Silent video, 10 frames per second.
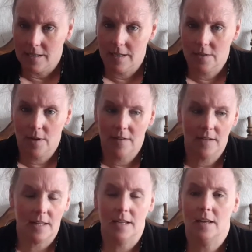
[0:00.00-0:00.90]
I don't have
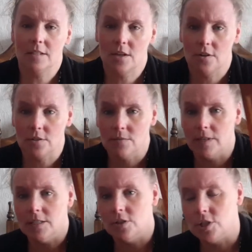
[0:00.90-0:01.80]
anything else of hers to
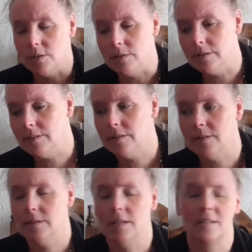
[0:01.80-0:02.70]
read till she
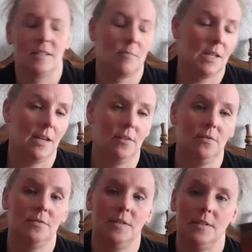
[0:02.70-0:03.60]
gets something
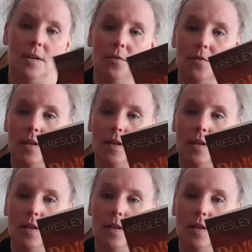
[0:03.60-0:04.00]
else out.